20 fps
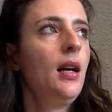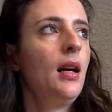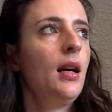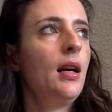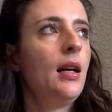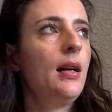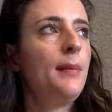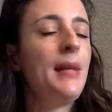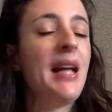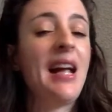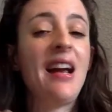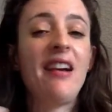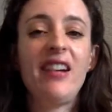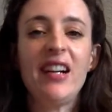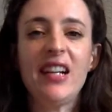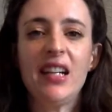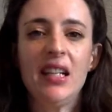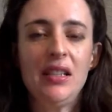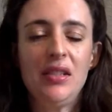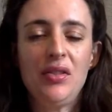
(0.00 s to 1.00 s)

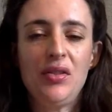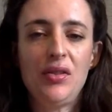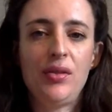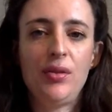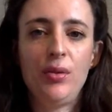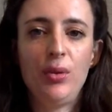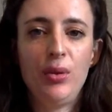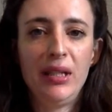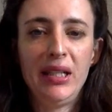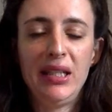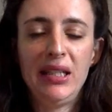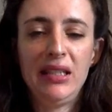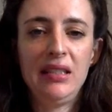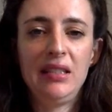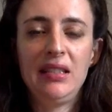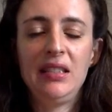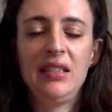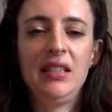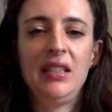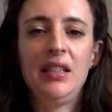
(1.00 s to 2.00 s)
arrogance, or
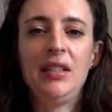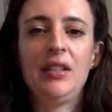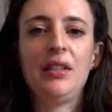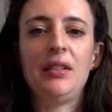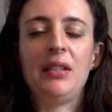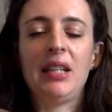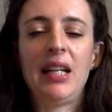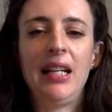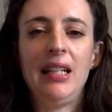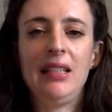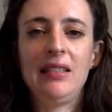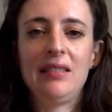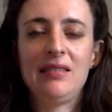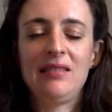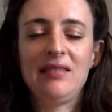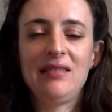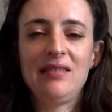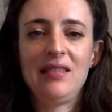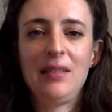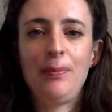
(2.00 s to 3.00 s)

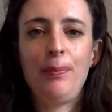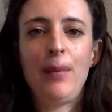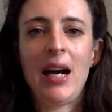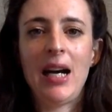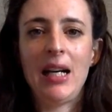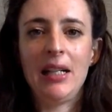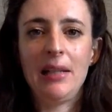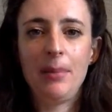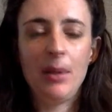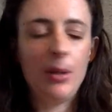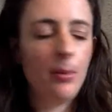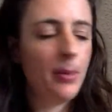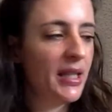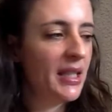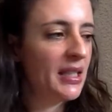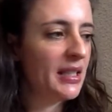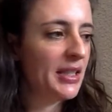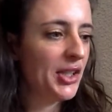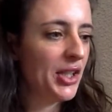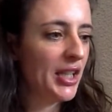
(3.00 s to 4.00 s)
like party pooper
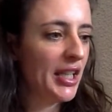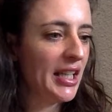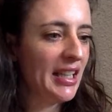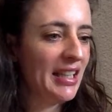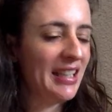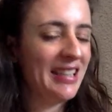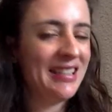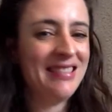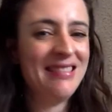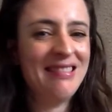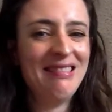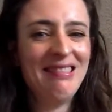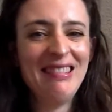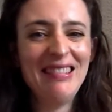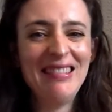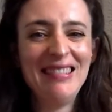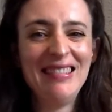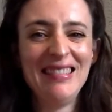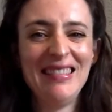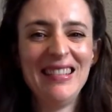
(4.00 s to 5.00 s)
energy.
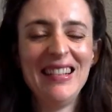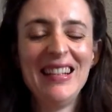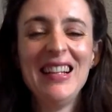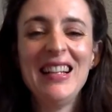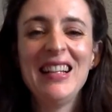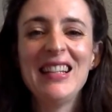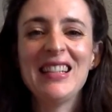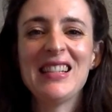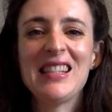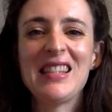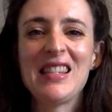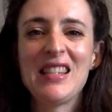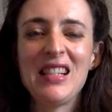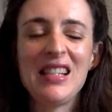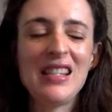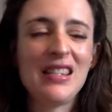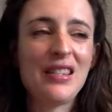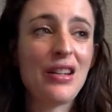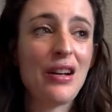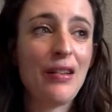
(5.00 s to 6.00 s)

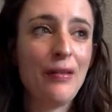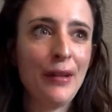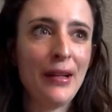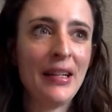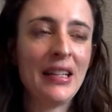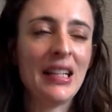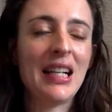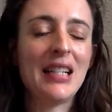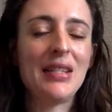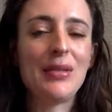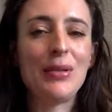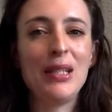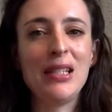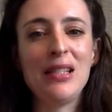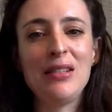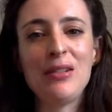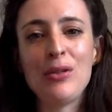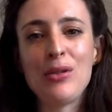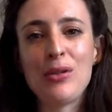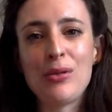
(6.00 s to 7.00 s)
It's not very nice. Or
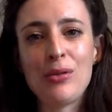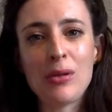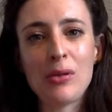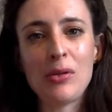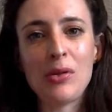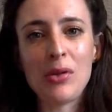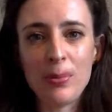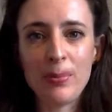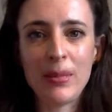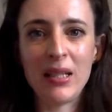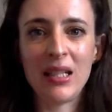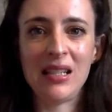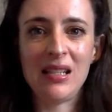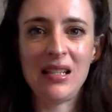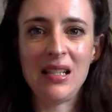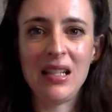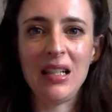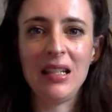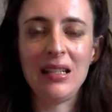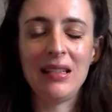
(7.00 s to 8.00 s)
there's no
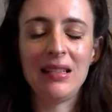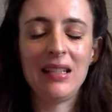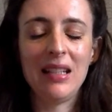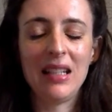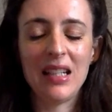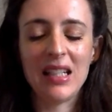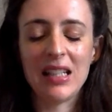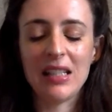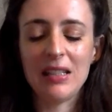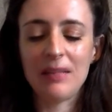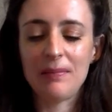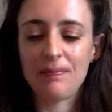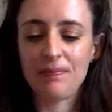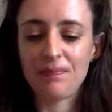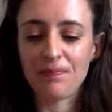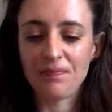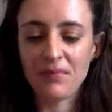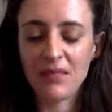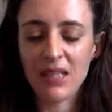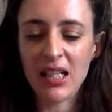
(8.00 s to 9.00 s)
sociability,
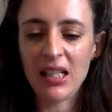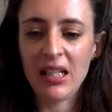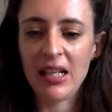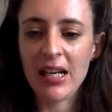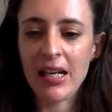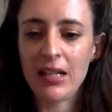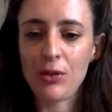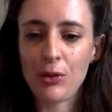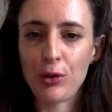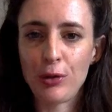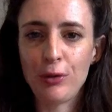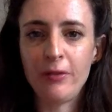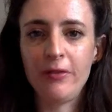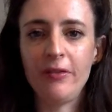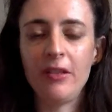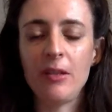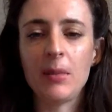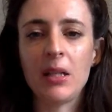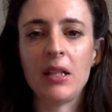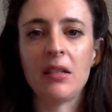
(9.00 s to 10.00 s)
that natural
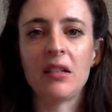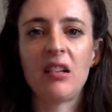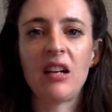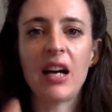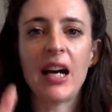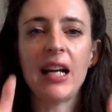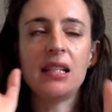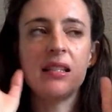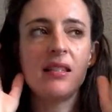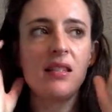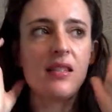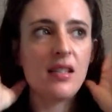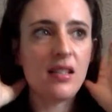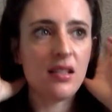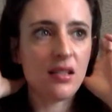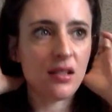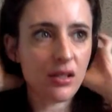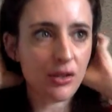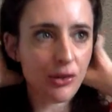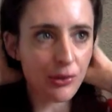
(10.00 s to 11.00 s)
feminine grace
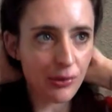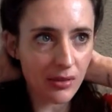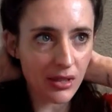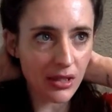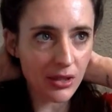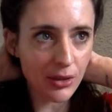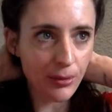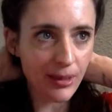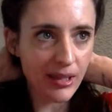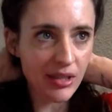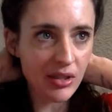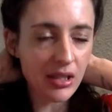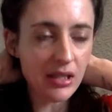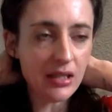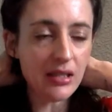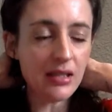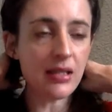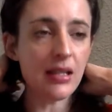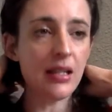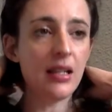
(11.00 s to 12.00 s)
in social
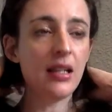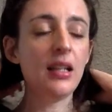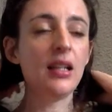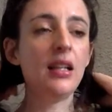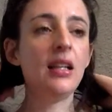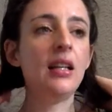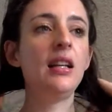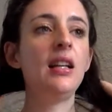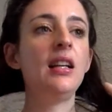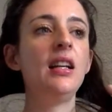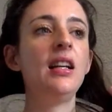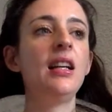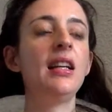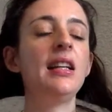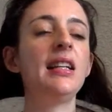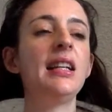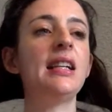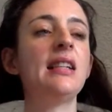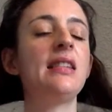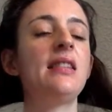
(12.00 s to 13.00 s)
situations.
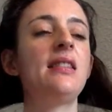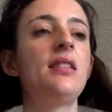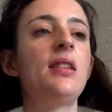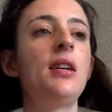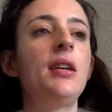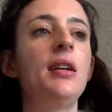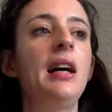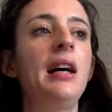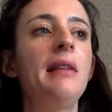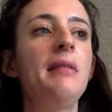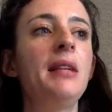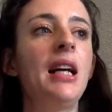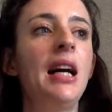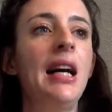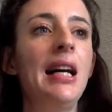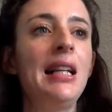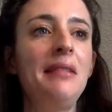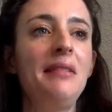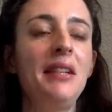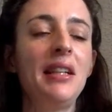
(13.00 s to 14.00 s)
Yes, so I would
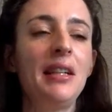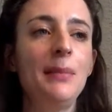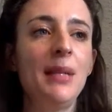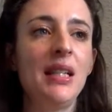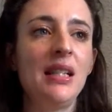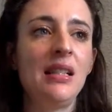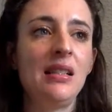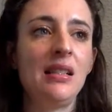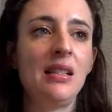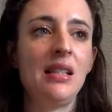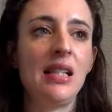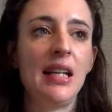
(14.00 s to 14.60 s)
highly recommend to